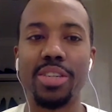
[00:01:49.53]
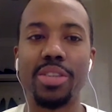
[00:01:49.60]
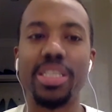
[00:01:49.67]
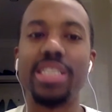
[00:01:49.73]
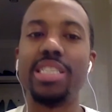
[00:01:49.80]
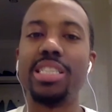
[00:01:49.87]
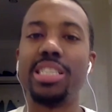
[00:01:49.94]

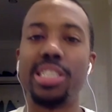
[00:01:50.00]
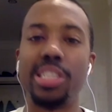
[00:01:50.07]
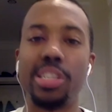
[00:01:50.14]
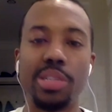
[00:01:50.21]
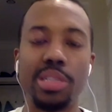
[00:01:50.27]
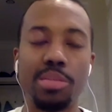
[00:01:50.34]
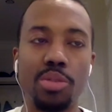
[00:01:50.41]
This is the
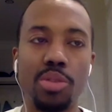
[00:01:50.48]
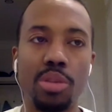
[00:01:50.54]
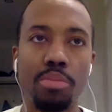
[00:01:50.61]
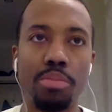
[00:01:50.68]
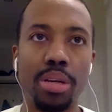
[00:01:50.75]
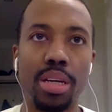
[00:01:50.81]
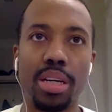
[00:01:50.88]
series I'm going
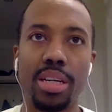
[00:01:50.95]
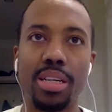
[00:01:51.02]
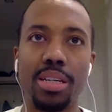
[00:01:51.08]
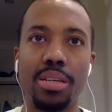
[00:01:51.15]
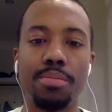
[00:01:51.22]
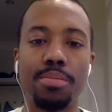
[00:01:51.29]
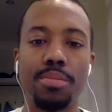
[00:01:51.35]
to pick.
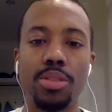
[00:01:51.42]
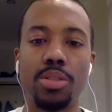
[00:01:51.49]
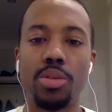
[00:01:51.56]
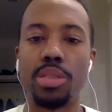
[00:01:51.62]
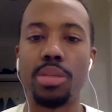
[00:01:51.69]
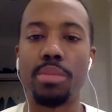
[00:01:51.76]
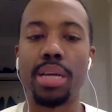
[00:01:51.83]

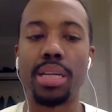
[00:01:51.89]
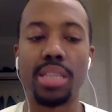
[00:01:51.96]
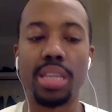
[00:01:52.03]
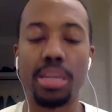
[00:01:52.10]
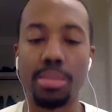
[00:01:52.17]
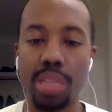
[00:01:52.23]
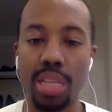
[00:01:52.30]
It's a Mike
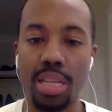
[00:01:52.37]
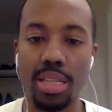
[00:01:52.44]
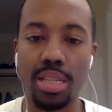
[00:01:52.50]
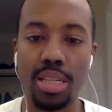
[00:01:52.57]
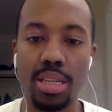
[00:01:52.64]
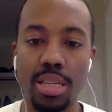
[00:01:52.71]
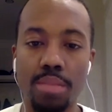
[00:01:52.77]
James-led
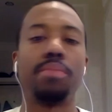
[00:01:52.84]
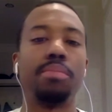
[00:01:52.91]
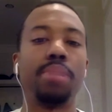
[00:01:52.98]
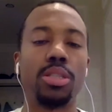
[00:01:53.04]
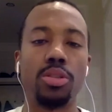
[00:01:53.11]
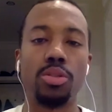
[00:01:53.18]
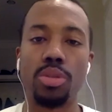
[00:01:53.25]
team.
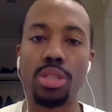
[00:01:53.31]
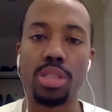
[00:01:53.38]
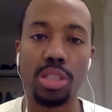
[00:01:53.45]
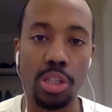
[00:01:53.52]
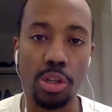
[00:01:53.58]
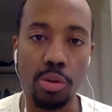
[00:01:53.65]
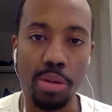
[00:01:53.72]
Monty Eunice
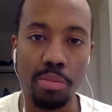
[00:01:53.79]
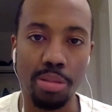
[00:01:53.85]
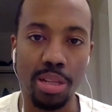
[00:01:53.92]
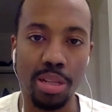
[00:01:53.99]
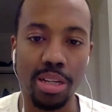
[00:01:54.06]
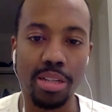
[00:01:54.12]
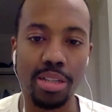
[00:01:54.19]
is a great
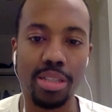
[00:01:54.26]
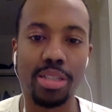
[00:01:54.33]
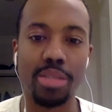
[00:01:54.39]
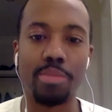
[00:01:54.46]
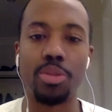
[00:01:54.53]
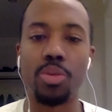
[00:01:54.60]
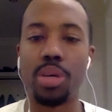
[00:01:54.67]

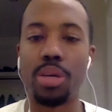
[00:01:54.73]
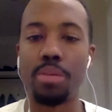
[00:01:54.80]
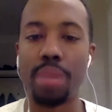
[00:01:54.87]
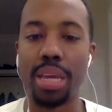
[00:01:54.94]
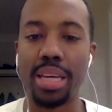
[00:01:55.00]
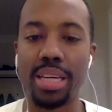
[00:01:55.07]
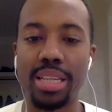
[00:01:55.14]
player. Dwayne
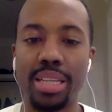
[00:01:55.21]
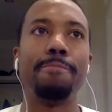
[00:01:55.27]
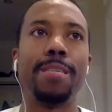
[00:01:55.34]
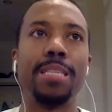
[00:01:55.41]
Bacon.